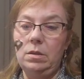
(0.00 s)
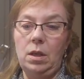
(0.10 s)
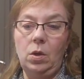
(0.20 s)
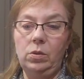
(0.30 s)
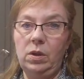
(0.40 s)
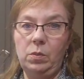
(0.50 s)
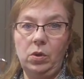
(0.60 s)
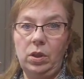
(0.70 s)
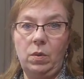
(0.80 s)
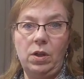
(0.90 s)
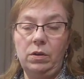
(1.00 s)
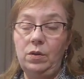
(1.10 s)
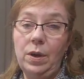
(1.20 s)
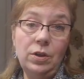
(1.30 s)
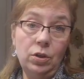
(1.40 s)
They hold up really well. And if
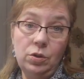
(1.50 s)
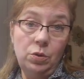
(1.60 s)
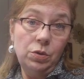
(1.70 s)
you had to hook 2 or